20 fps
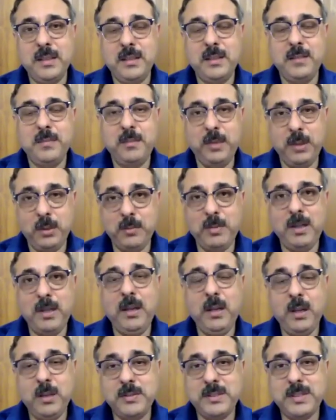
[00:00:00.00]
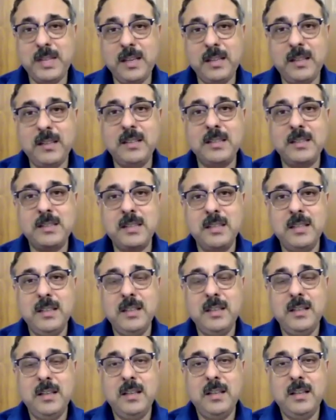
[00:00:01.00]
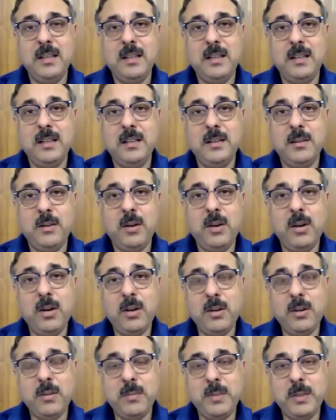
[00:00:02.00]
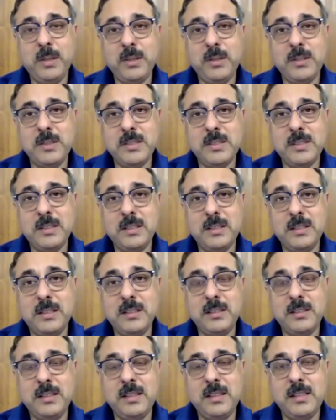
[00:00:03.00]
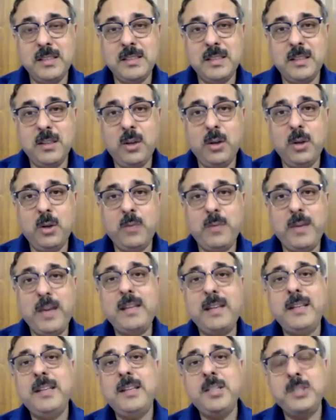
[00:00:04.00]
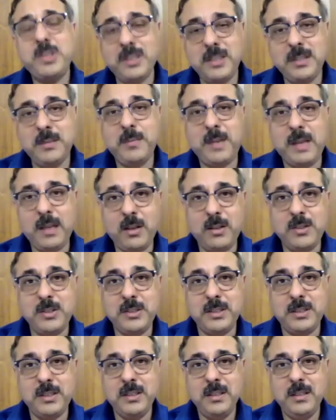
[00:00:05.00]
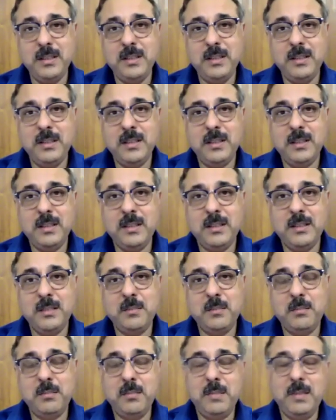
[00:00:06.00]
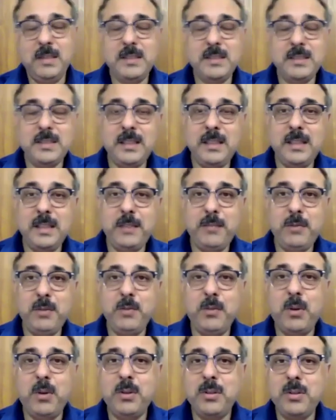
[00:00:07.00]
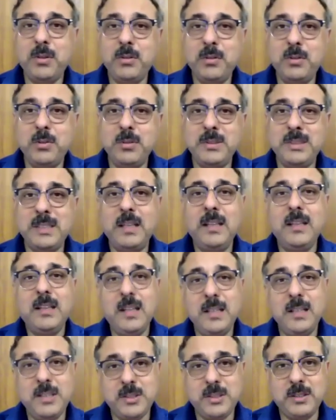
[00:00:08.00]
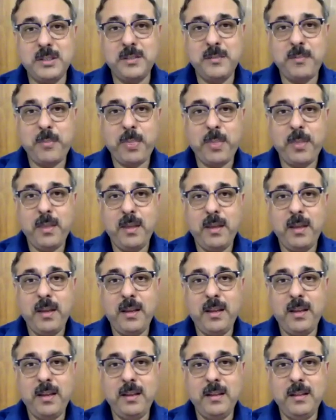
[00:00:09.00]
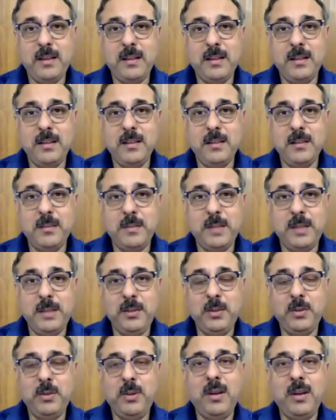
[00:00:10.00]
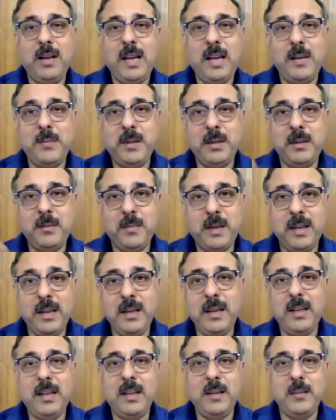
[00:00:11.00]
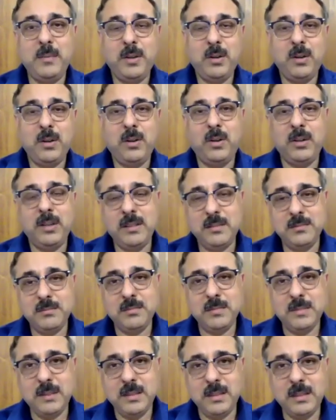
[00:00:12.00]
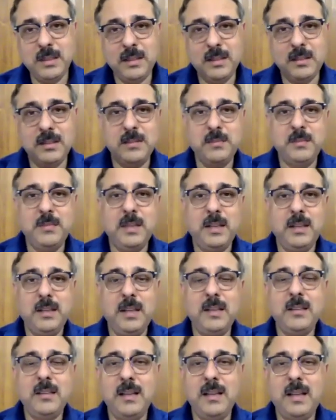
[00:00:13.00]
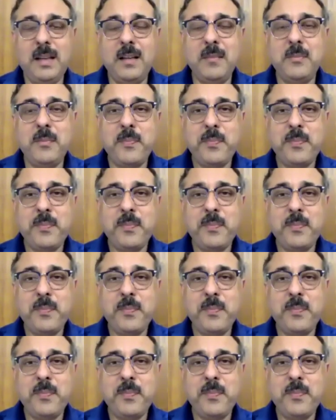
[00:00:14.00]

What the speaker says: building of standards? Or because there is a lot of variation in biology. Let's say if you want to do cell culture, and in your lab and my lab or in another lab,